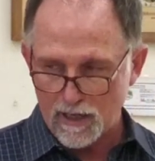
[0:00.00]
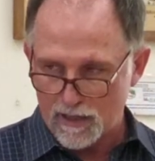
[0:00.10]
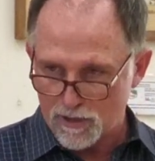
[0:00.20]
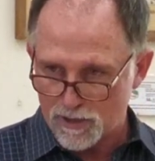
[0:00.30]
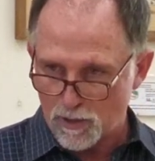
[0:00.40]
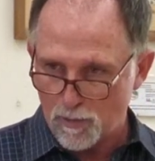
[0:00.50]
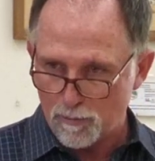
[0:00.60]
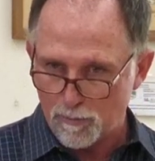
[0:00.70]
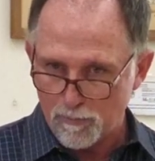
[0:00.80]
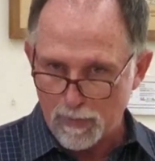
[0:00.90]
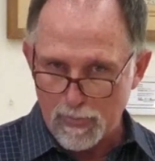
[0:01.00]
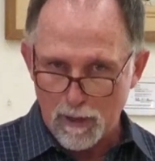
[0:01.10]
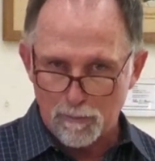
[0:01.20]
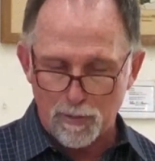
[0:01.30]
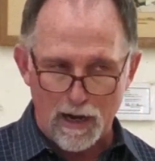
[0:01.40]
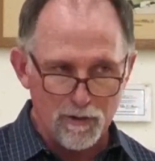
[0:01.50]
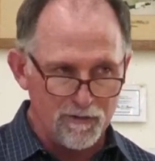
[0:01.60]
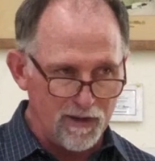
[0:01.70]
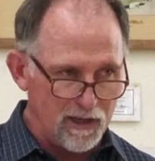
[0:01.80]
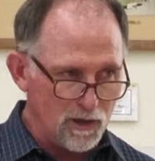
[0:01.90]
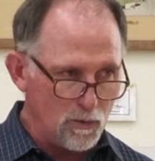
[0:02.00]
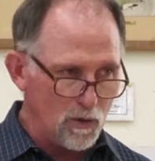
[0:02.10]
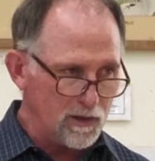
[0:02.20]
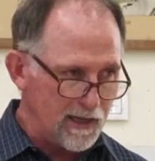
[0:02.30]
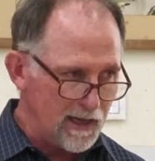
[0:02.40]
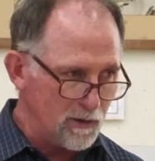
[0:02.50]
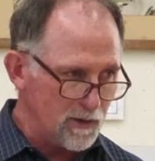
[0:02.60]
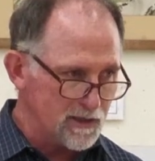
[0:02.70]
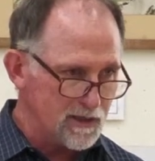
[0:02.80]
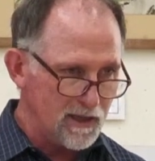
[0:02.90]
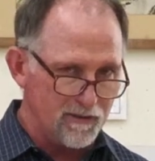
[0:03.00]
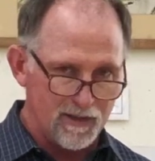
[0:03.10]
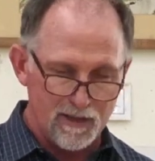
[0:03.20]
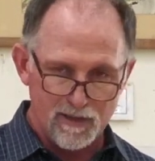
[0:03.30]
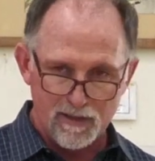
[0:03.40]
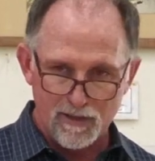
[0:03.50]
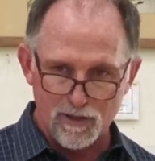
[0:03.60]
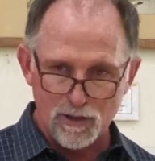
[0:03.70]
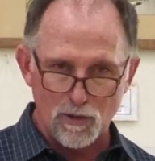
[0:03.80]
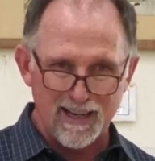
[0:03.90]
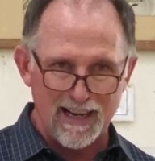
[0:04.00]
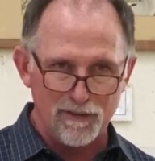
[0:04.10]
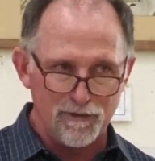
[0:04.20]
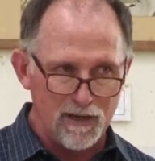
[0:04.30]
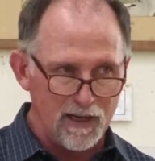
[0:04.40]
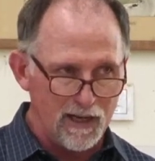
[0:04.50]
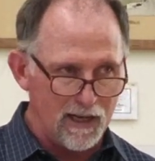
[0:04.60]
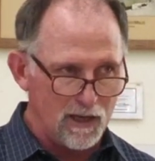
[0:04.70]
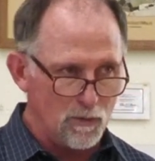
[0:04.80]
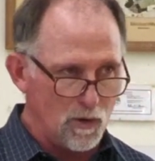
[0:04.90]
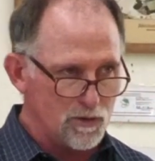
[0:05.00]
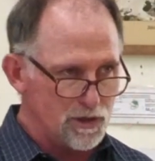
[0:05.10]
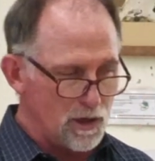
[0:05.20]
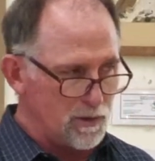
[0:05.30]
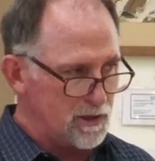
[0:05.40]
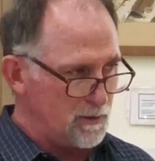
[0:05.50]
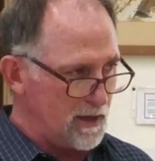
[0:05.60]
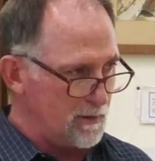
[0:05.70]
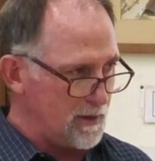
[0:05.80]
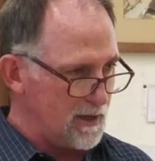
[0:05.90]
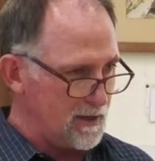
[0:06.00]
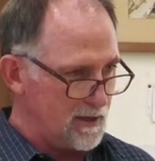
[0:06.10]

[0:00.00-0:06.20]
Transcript: And you're so proud of it, you won't let anyone see of it. You're so confident in it, you won't show it to anyone.